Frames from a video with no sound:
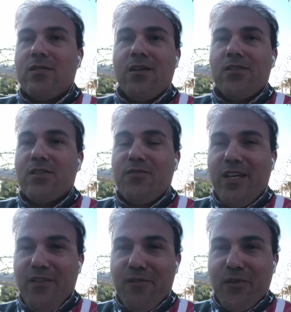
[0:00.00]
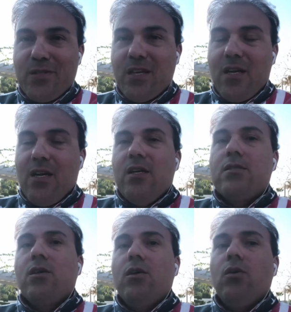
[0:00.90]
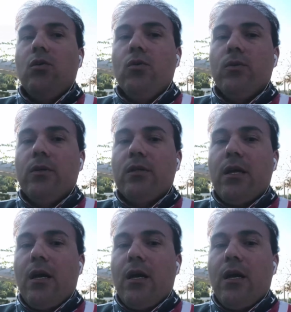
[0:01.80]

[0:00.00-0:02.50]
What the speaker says: know, sons of evil. So,